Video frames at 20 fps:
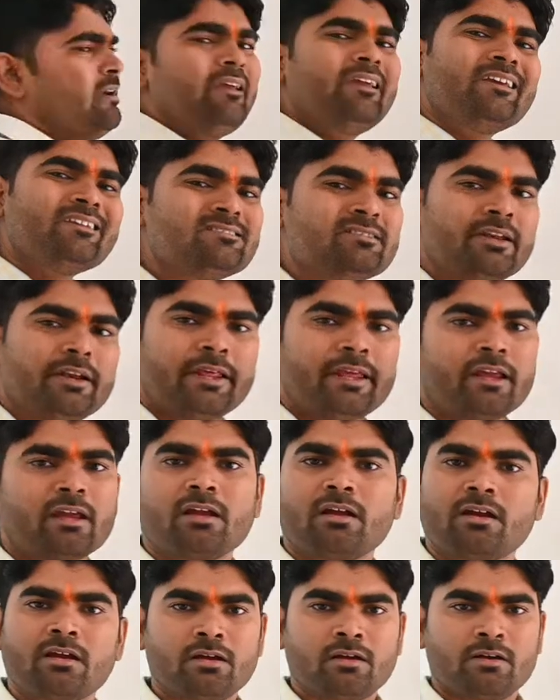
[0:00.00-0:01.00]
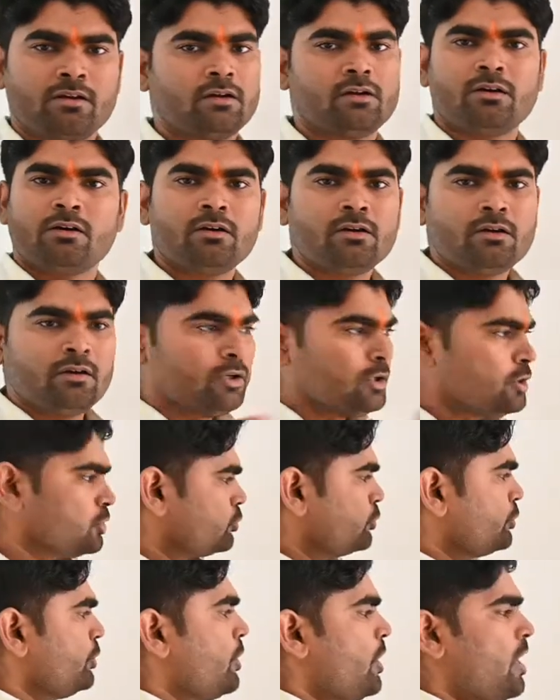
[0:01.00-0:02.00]
he is eating.
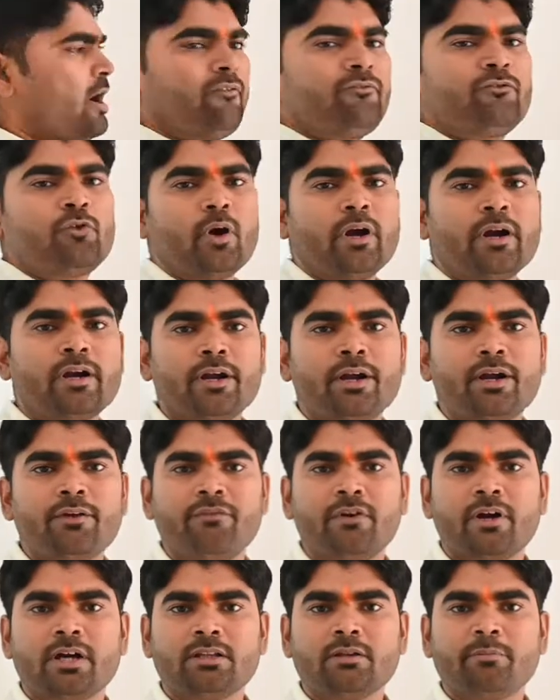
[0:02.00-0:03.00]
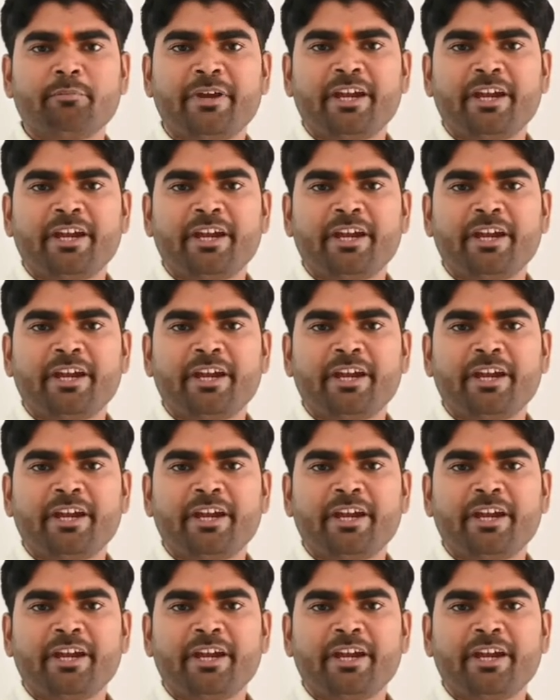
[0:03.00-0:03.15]
So you have to identify the